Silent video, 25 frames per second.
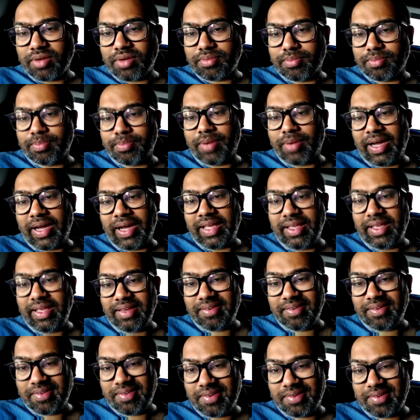
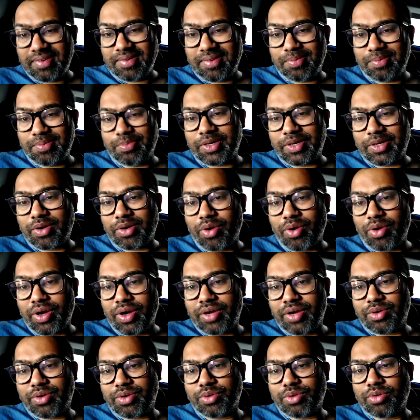buying
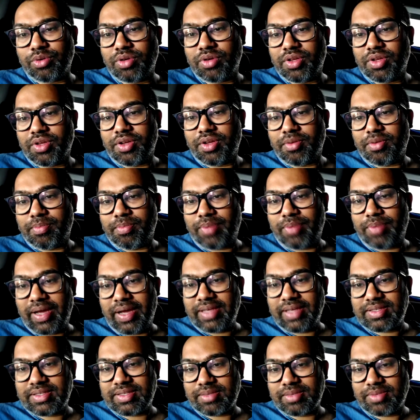Bitcoin to
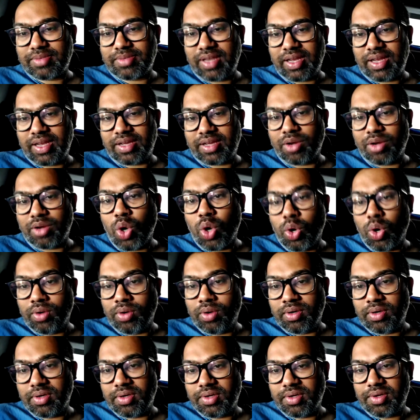buying something like
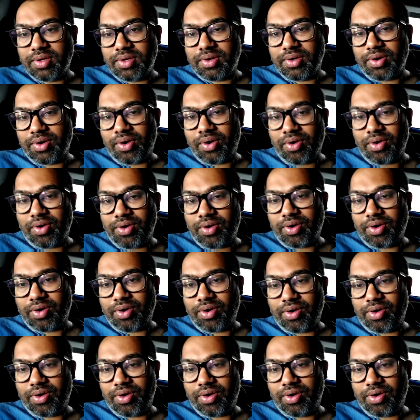gold, or